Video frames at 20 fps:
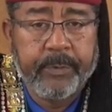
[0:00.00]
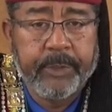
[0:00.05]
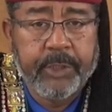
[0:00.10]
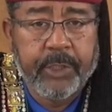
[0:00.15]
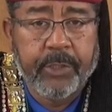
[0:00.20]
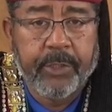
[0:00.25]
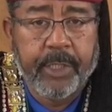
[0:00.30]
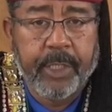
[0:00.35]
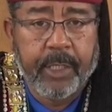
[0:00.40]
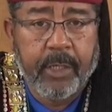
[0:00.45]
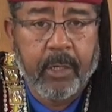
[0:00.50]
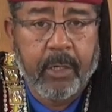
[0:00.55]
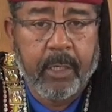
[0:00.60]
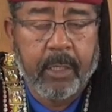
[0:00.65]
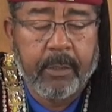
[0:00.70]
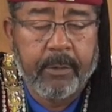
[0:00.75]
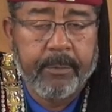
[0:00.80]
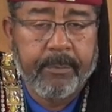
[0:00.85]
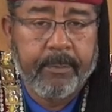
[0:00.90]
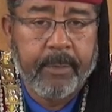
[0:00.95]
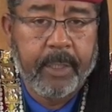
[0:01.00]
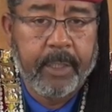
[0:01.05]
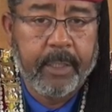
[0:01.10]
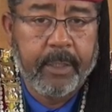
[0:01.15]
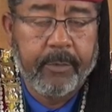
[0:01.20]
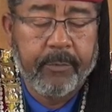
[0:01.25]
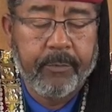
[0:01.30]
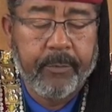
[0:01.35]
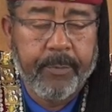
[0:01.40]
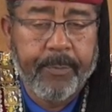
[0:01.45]
we turn in our
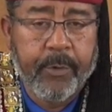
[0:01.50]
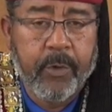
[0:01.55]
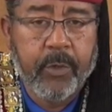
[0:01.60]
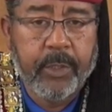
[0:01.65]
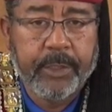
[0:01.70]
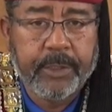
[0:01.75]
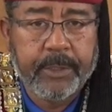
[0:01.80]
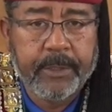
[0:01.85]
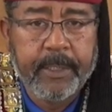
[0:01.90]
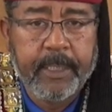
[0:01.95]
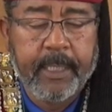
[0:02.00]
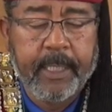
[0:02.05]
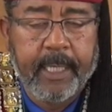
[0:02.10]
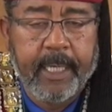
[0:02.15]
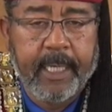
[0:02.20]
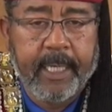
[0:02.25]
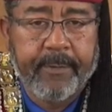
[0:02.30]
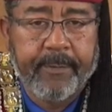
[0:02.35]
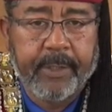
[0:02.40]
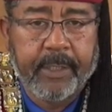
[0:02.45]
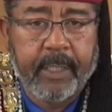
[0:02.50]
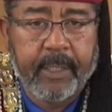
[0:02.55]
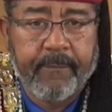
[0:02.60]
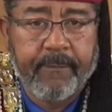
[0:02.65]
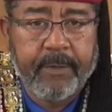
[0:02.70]
reports and everything.